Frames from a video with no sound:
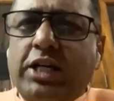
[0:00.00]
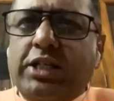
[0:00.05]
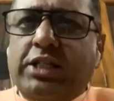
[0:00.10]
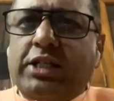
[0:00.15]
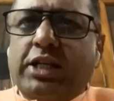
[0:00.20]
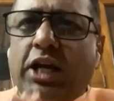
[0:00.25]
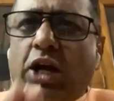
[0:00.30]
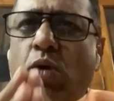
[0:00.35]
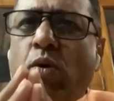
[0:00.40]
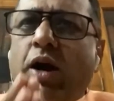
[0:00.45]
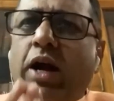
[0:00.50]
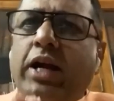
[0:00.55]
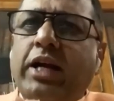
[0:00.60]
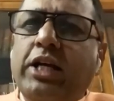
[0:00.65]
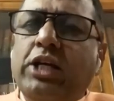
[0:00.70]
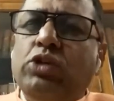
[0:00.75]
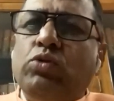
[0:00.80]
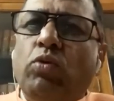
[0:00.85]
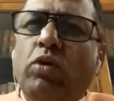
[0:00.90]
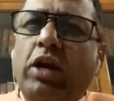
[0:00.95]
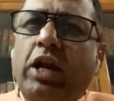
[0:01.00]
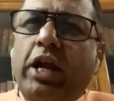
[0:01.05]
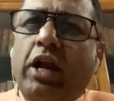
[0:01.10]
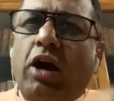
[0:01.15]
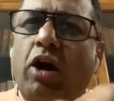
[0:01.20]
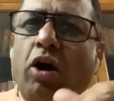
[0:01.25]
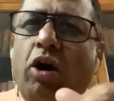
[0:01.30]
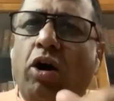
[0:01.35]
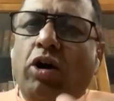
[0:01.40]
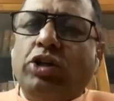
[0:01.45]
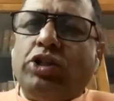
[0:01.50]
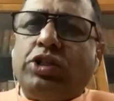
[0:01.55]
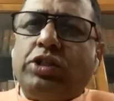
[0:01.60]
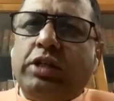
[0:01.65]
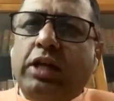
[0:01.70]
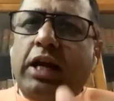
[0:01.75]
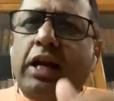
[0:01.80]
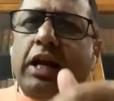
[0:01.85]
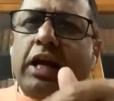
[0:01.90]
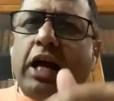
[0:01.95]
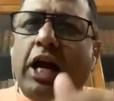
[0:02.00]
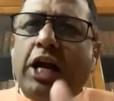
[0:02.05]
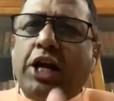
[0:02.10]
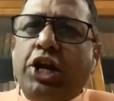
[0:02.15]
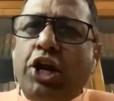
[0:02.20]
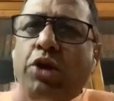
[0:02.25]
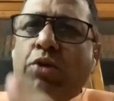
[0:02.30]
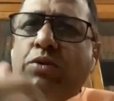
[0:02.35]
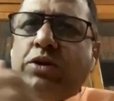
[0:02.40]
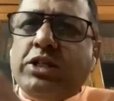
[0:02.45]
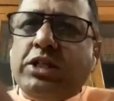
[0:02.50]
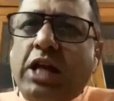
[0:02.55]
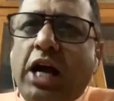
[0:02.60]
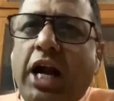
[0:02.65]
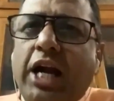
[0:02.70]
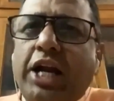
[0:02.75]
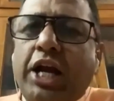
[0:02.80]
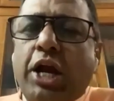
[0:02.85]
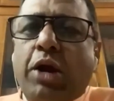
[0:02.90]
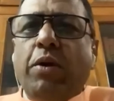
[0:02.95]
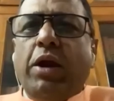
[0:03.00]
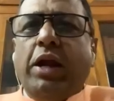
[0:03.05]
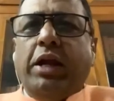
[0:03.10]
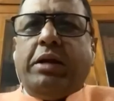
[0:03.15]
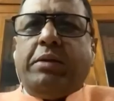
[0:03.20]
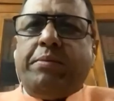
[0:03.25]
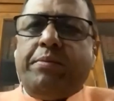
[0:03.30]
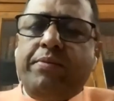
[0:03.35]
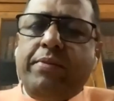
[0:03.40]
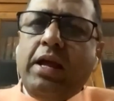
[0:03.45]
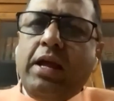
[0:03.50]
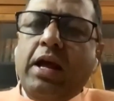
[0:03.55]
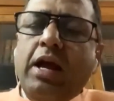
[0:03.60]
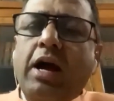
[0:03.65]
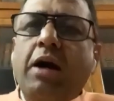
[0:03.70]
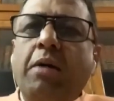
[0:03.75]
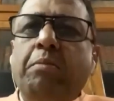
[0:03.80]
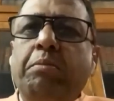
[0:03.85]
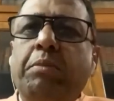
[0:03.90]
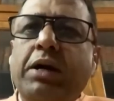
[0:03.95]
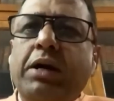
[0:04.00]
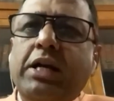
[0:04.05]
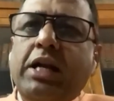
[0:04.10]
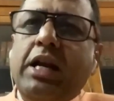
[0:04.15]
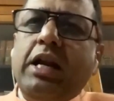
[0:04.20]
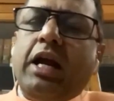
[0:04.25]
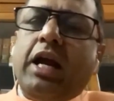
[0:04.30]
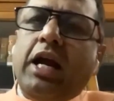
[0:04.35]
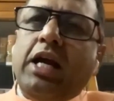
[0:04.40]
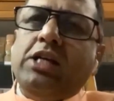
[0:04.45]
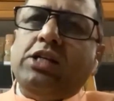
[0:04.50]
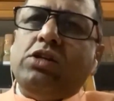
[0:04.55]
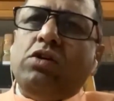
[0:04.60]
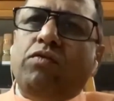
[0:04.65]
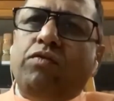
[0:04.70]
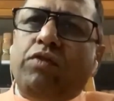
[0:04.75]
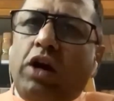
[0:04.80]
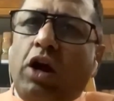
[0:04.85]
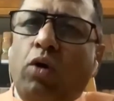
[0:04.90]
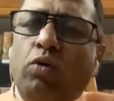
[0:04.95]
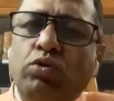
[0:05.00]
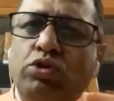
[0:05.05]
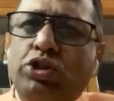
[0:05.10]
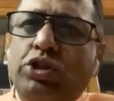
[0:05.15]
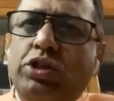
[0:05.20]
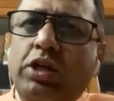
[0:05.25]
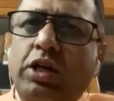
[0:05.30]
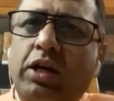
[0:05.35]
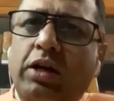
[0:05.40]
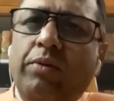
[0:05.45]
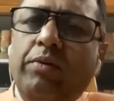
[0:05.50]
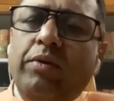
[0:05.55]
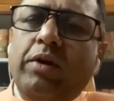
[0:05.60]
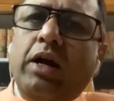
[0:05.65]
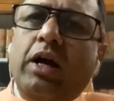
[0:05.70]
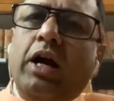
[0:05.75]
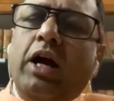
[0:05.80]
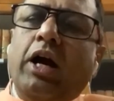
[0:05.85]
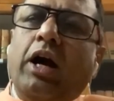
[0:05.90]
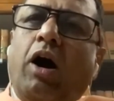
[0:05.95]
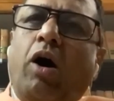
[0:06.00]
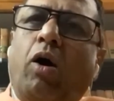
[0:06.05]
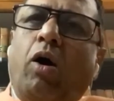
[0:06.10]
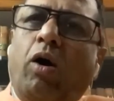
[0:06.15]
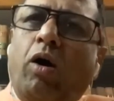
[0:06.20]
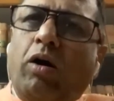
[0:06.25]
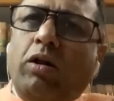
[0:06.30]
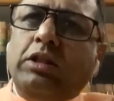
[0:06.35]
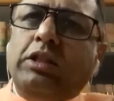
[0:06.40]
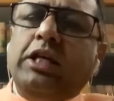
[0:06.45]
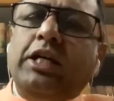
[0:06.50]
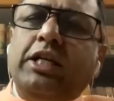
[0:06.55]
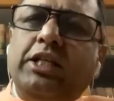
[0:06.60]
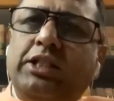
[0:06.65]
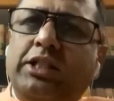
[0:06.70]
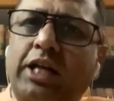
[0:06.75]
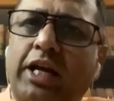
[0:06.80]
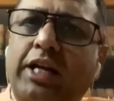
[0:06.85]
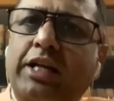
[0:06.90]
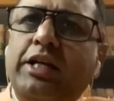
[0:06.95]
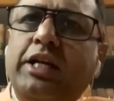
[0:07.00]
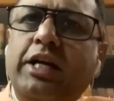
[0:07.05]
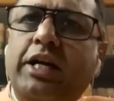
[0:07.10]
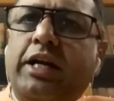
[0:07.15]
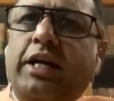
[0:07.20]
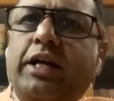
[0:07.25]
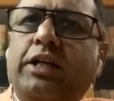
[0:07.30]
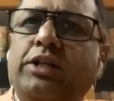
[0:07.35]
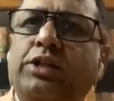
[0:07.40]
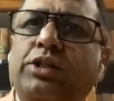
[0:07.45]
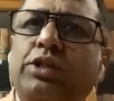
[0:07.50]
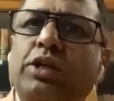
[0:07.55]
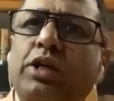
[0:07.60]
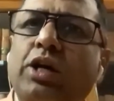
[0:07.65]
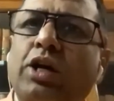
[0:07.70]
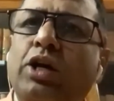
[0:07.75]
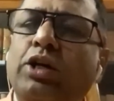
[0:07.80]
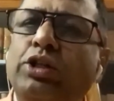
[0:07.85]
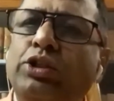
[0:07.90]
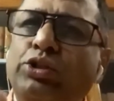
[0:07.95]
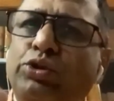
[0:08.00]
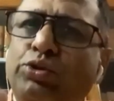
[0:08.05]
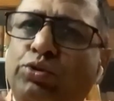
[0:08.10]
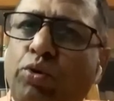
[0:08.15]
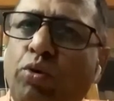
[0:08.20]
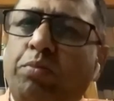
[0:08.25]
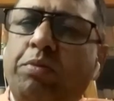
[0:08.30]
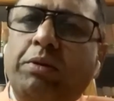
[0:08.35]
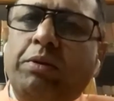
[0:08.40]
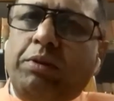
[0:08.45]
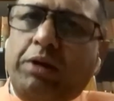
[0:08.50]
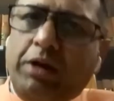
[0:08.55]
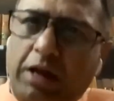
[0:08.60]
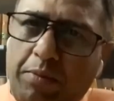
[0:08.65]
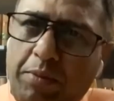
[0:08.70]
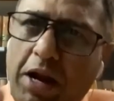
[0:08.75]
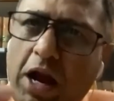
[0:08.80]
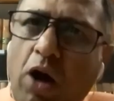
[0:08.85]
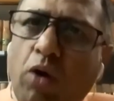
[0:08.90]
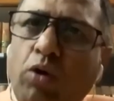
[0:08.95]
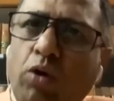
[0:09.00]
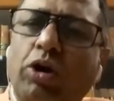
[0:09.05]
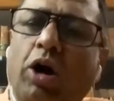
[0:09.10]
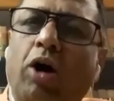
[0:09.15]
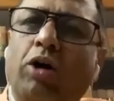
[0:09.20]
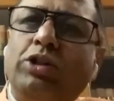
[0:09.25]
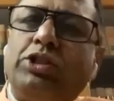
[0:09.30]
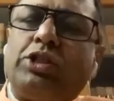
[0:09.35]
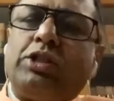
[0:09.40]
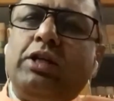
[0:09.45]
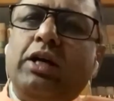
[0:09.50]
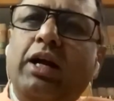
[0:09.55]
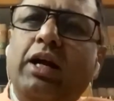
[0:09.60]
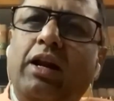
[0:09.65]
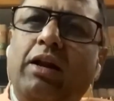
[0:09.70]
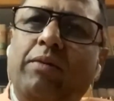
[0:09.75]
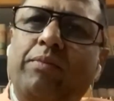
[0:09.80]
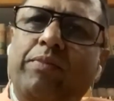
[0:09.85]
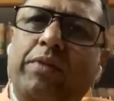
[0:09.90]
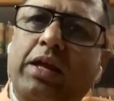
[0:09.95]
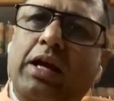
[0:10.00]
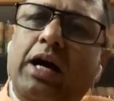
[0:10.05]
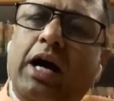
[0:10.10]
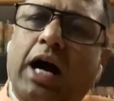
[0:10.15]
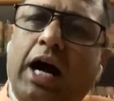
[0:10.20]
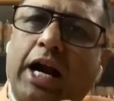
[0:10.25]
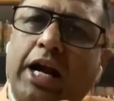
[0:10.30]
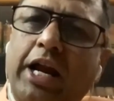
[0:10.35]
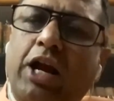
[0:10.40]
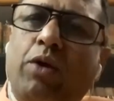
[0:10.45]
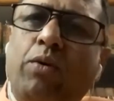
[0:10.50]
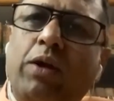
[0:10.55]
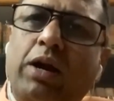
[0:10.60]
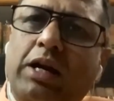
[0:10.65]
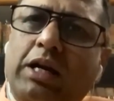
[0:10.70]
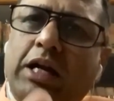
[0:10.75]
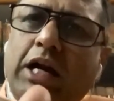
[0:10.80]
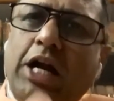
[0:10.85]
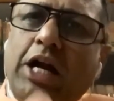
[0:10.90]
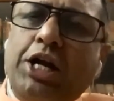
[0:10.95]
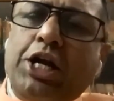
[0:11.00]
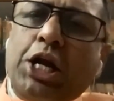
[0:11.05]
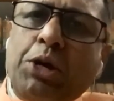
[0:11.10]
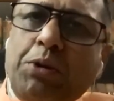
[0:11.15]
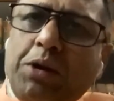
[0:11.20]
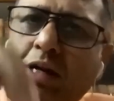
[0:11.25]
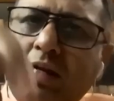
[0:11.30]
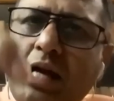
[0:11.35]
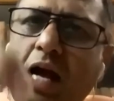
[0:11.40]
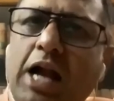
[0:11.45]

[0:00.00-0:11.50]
is required is only hostile, continuous, adequate. But in case of an ouster, all these ingredients should, namely our hostile, adequate, continuous,